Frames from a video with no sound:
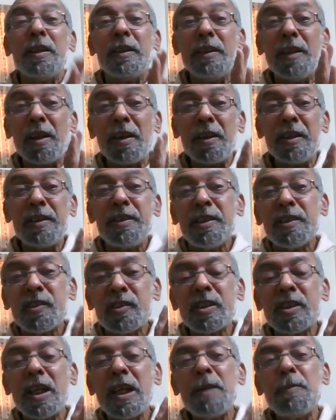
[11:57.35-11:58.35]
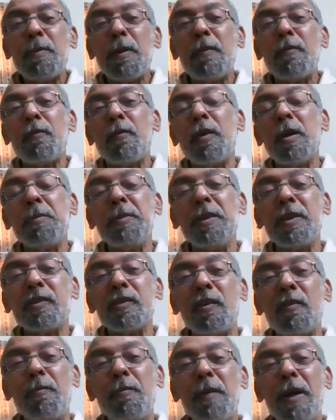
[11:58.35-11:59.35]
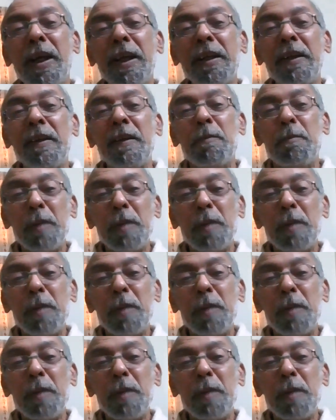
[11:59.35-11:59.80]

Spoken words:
the rajas type of firmness of mind,